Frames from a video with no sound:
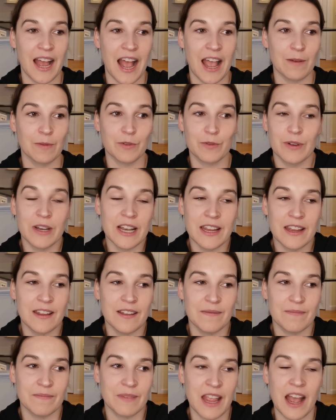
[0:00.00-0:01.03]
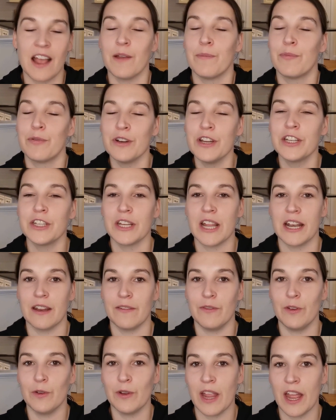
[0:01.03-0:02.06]
I would really appreciate
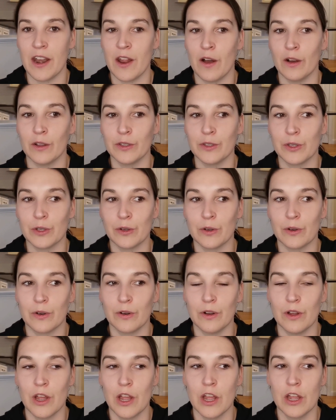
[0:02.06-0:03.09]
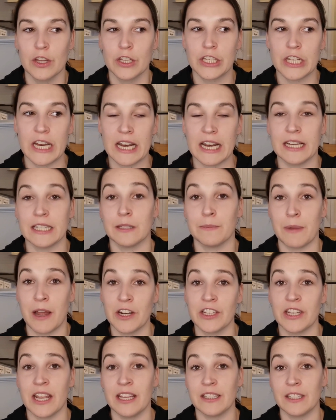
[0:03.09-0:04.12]
if you can also share as
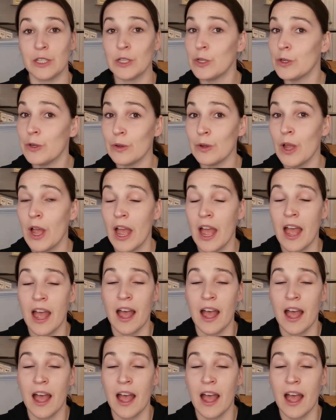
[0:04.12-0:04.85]
much as you